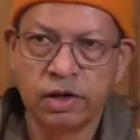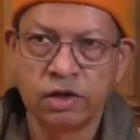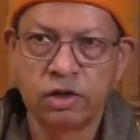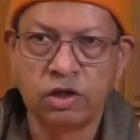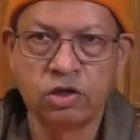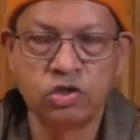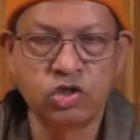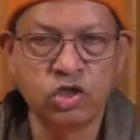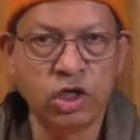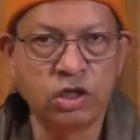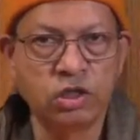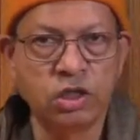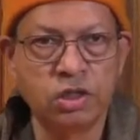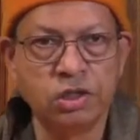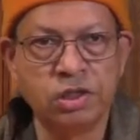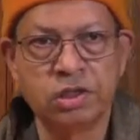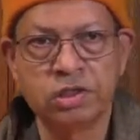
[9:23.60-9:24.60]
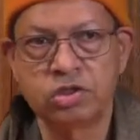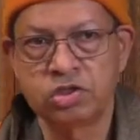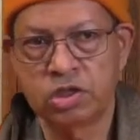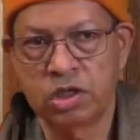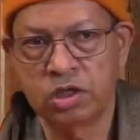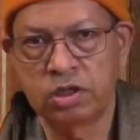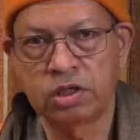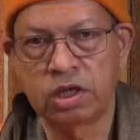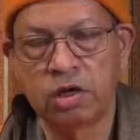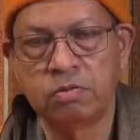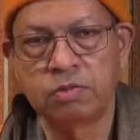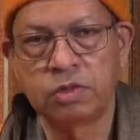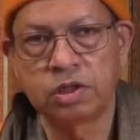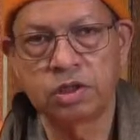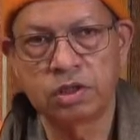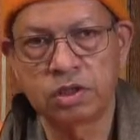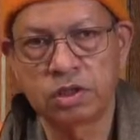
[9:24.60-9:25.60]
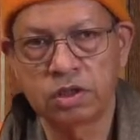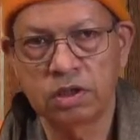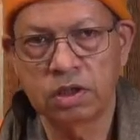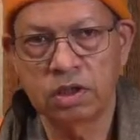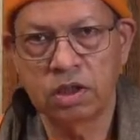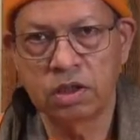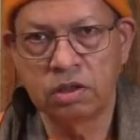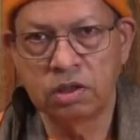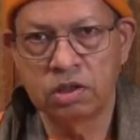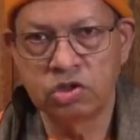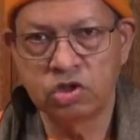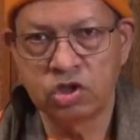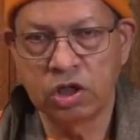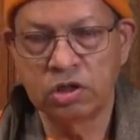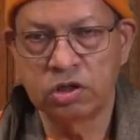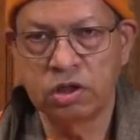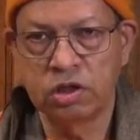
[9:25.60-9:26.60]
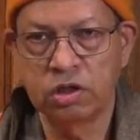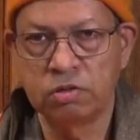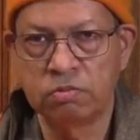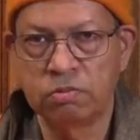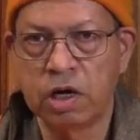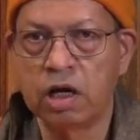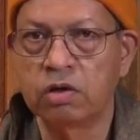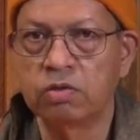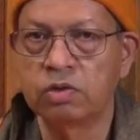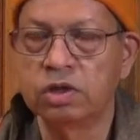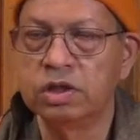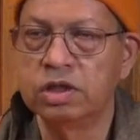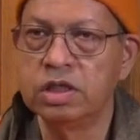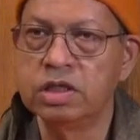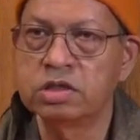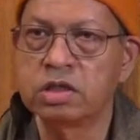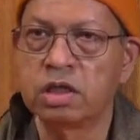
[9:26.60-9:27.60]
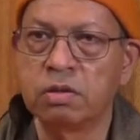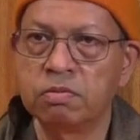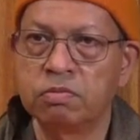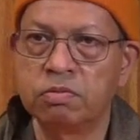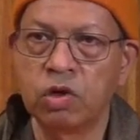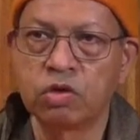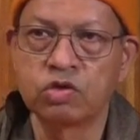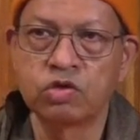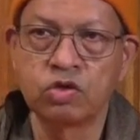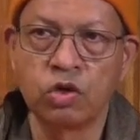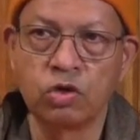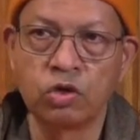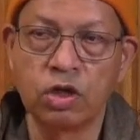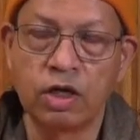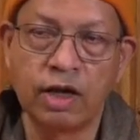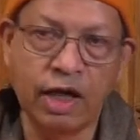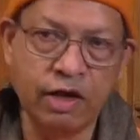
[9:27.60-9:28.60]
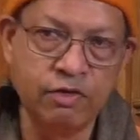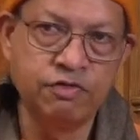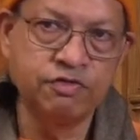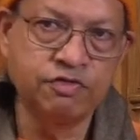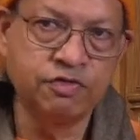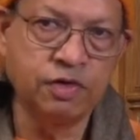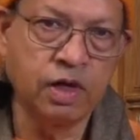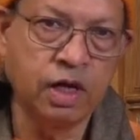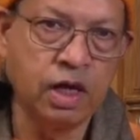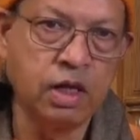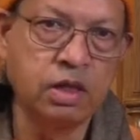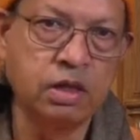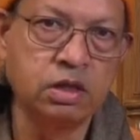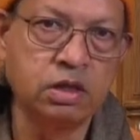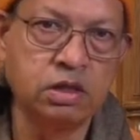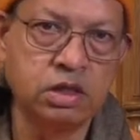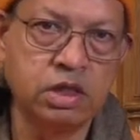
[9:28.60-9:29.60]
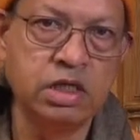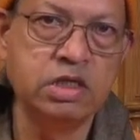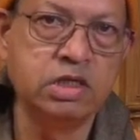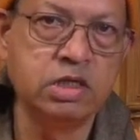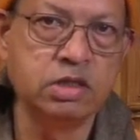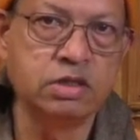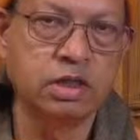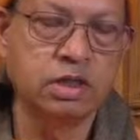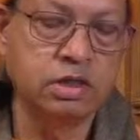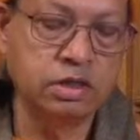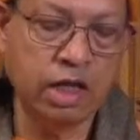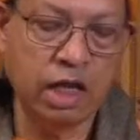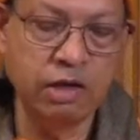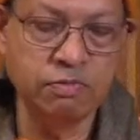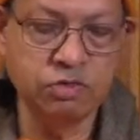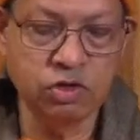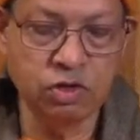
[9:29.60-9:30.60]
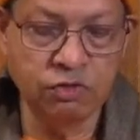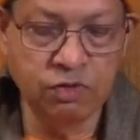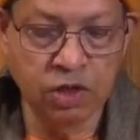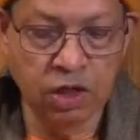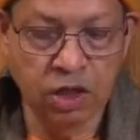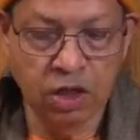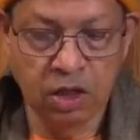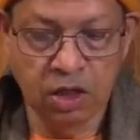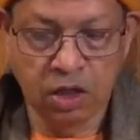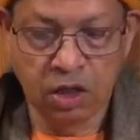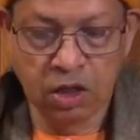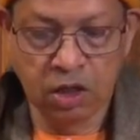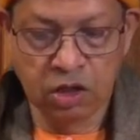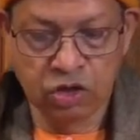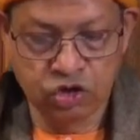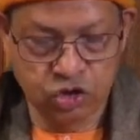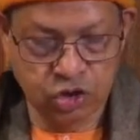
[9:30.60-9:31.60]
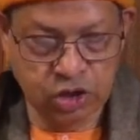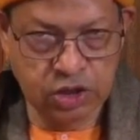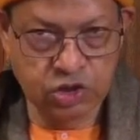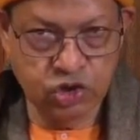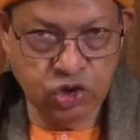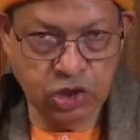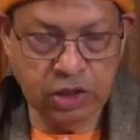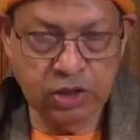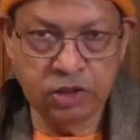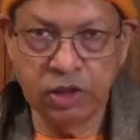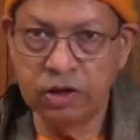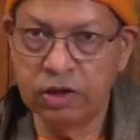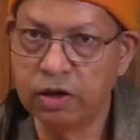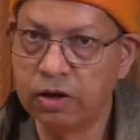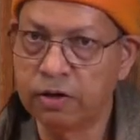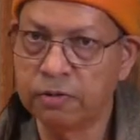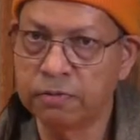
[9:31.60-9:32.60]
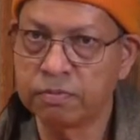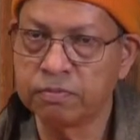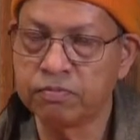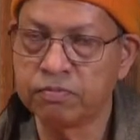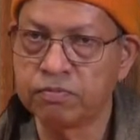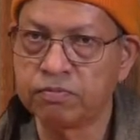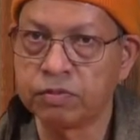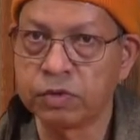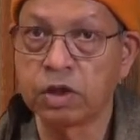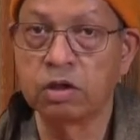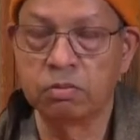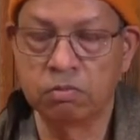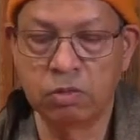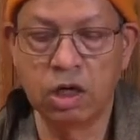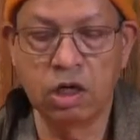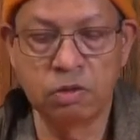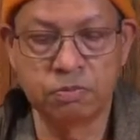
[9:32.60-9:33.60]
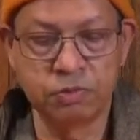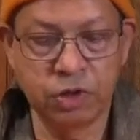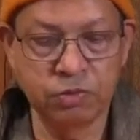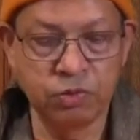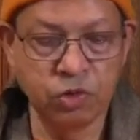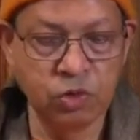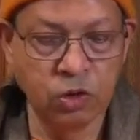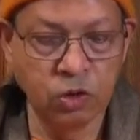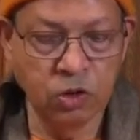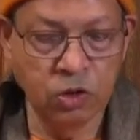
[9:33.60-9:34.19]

the Chaitanya Charitamrita and the Chaitanya Bhagavad. These are books on the life and teachings and times of Sri Chaitanya Mahaprabhu.